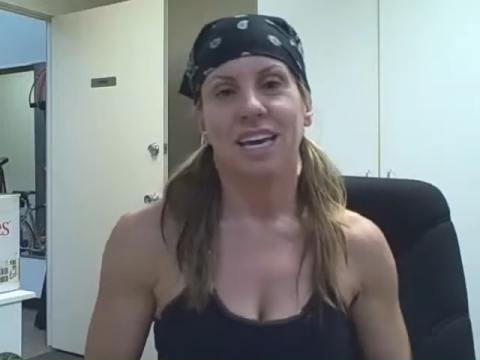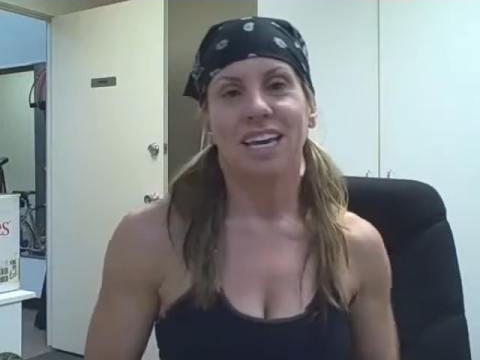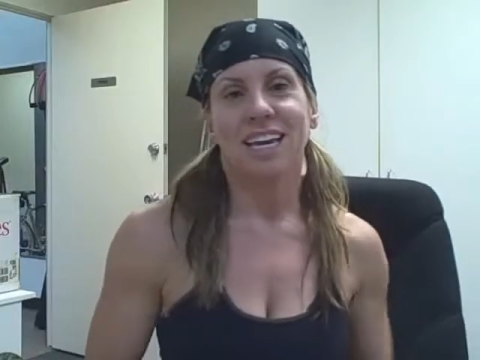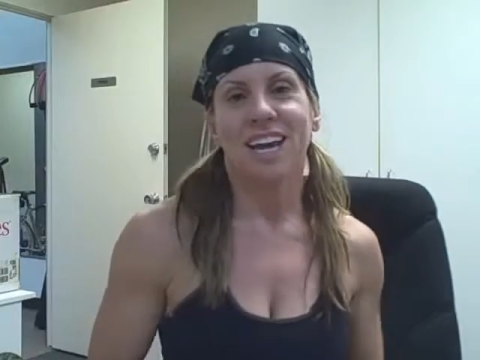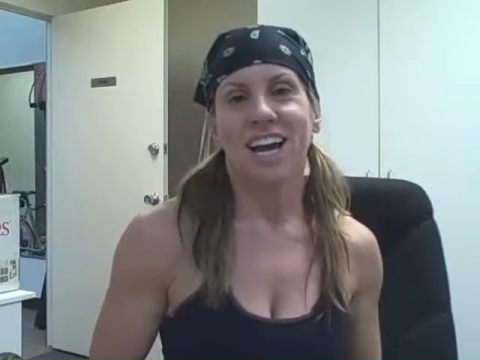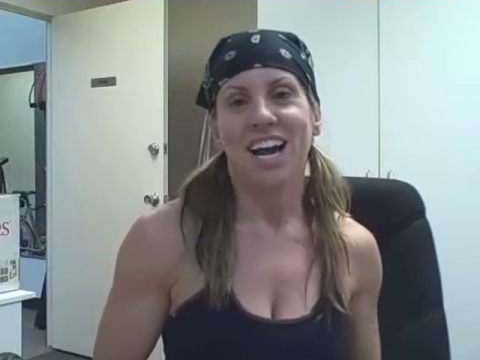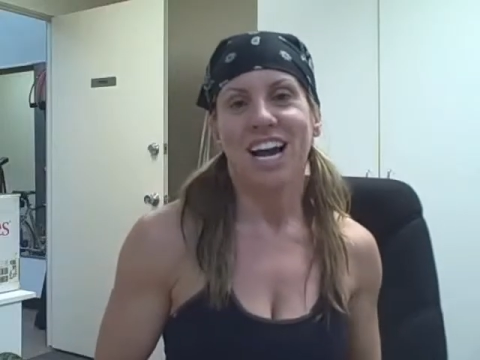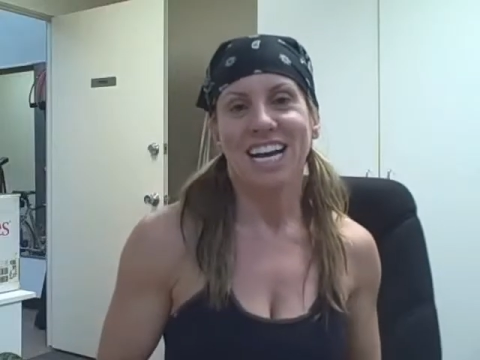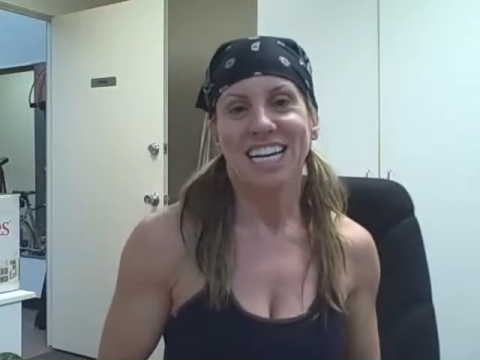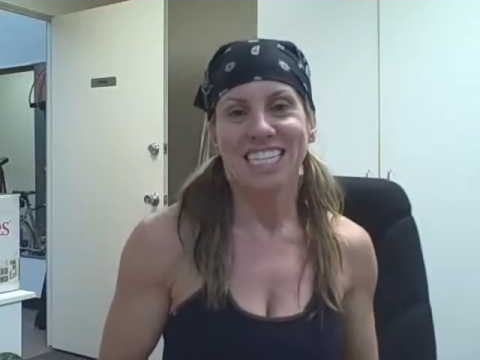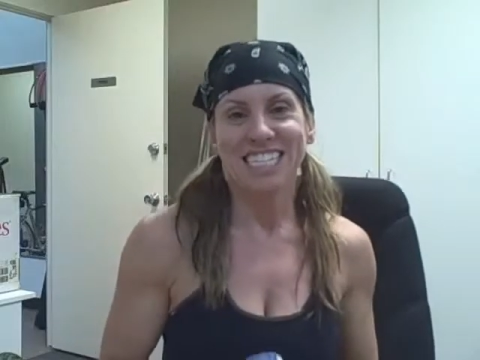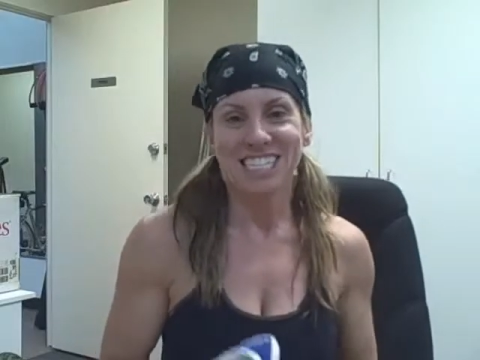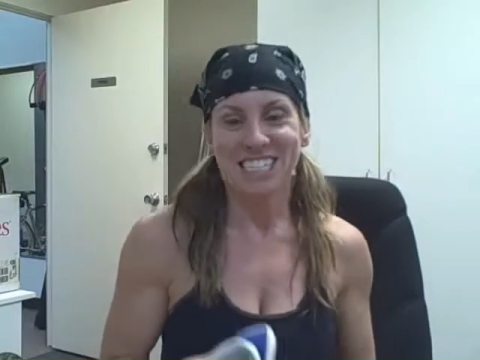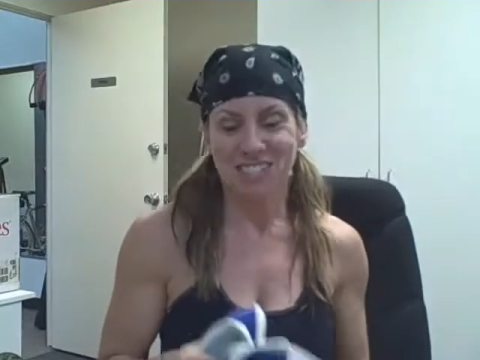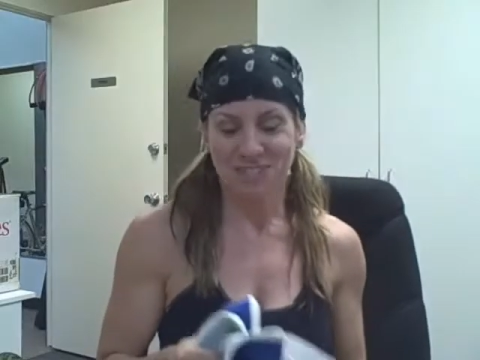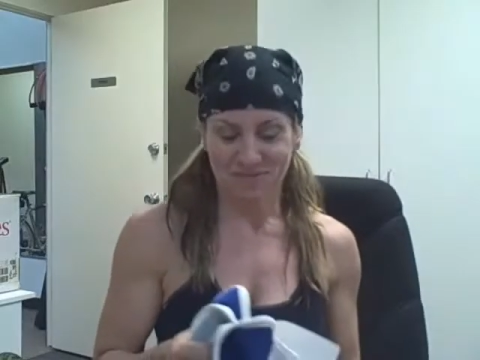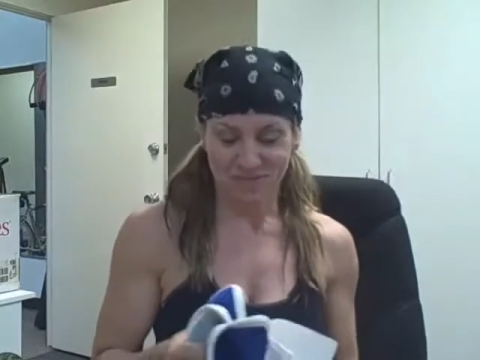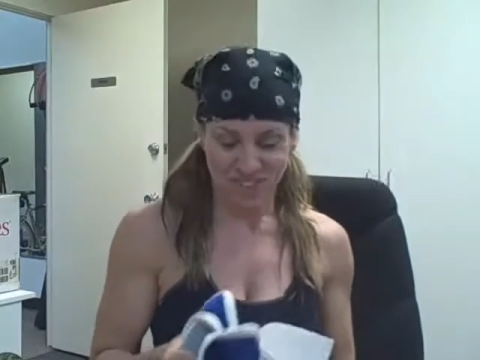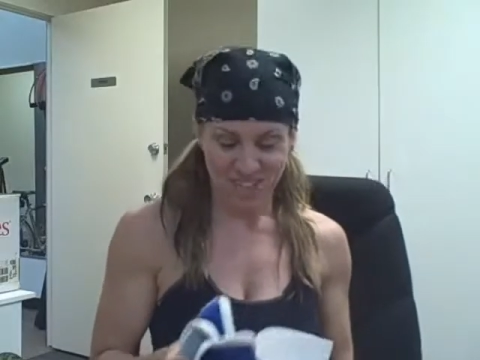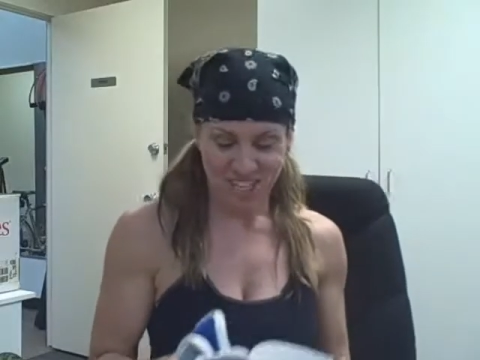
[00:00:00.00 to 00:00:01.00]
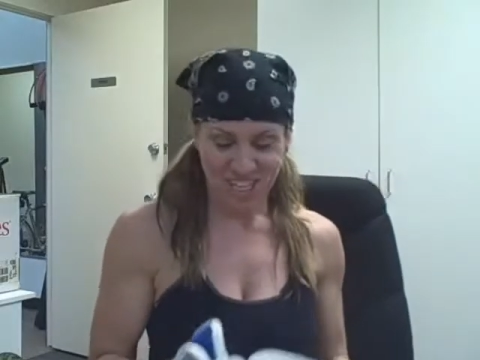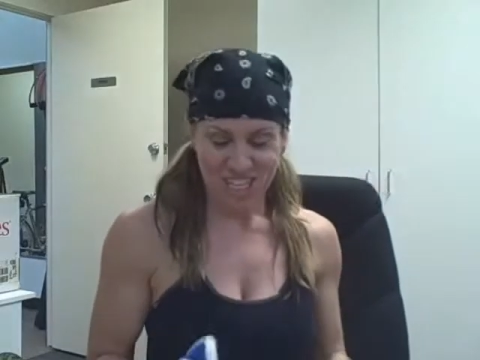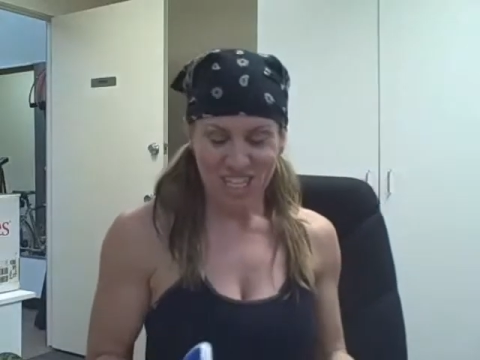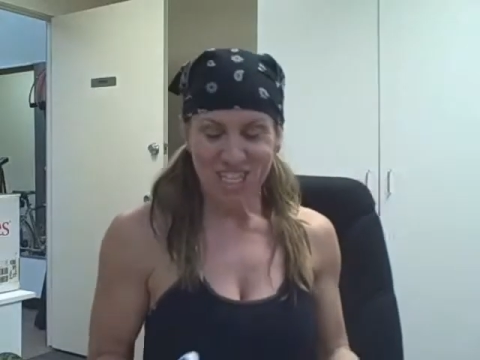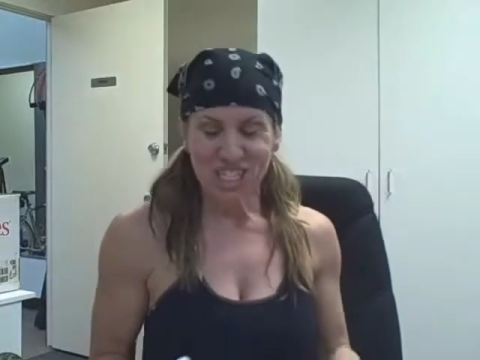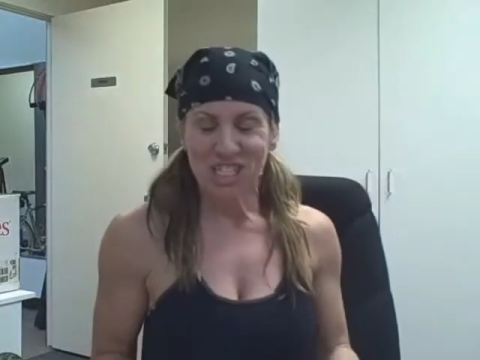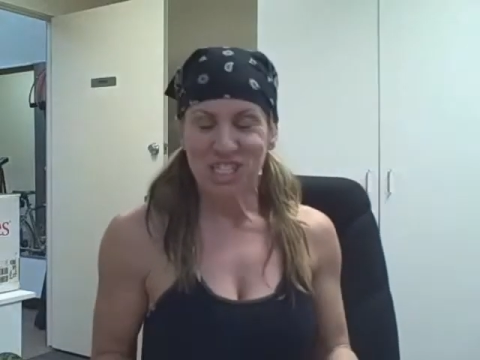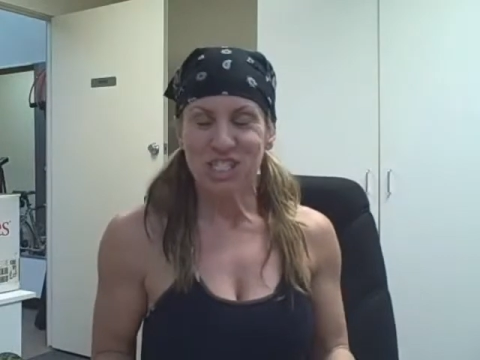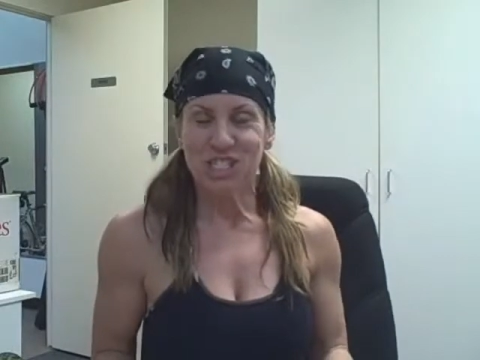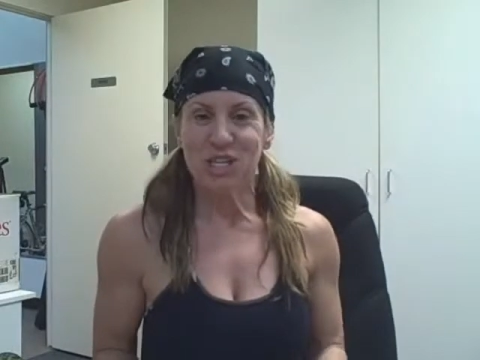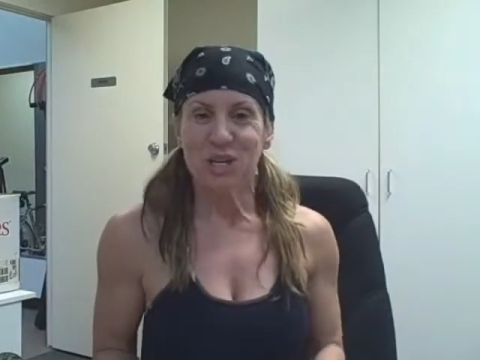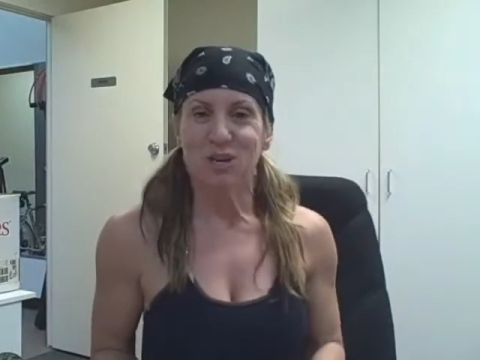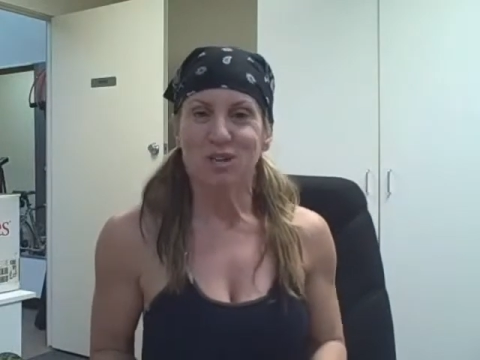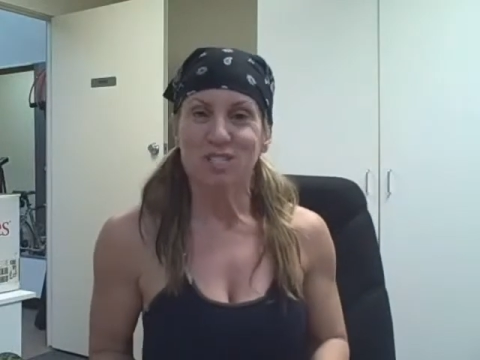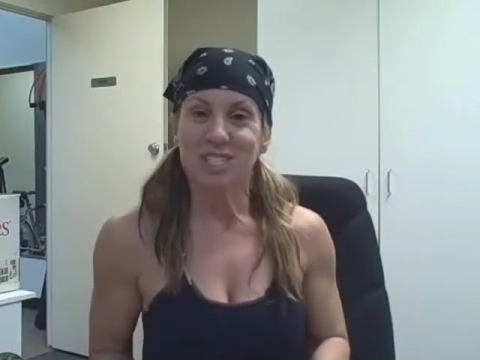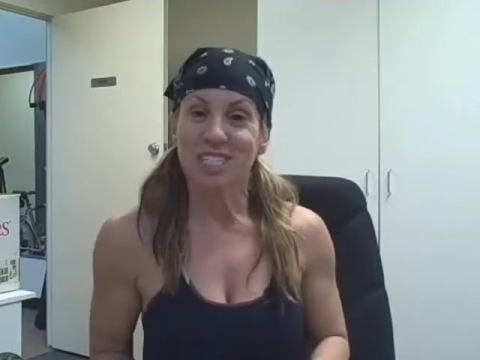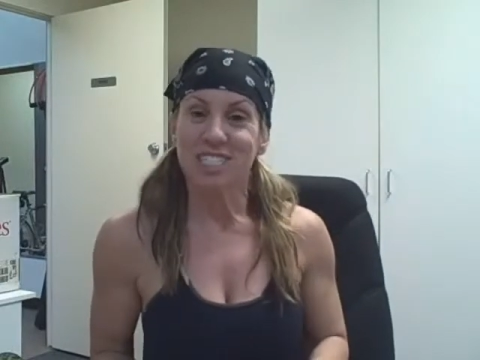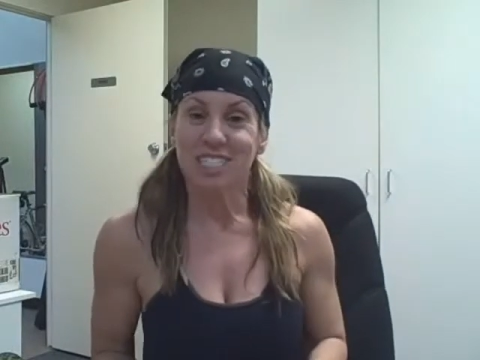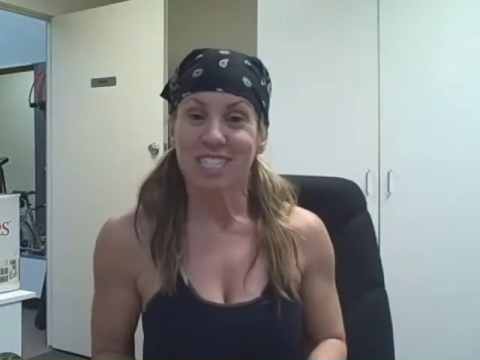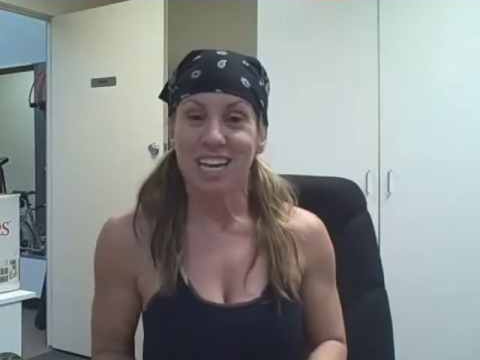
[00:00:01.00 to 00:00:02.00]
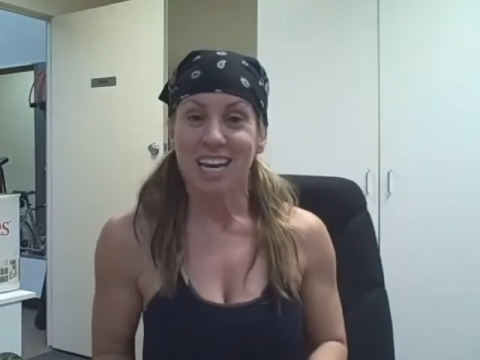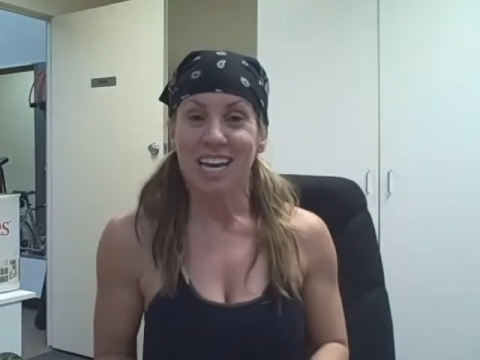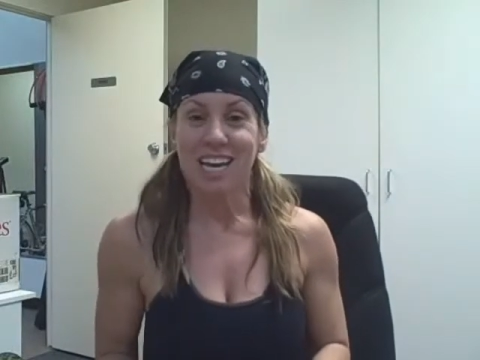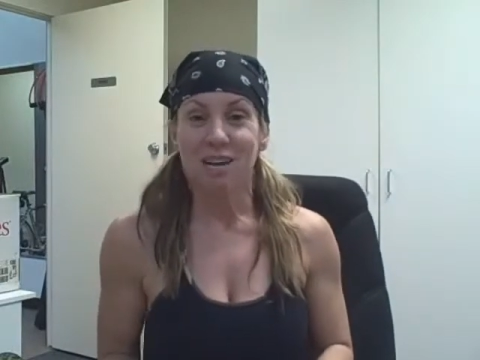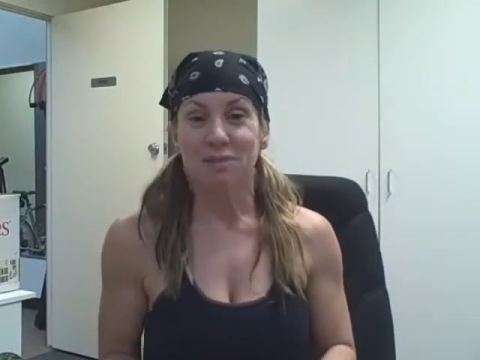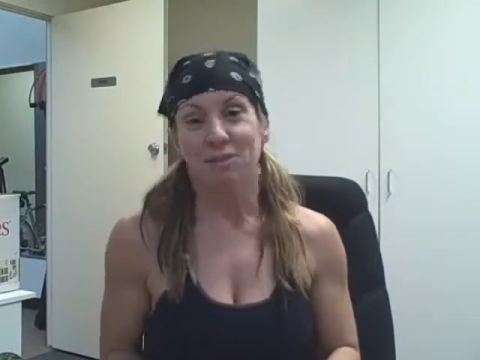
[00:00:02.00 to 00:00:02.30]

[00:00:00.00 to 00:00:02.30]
Hey guys. So today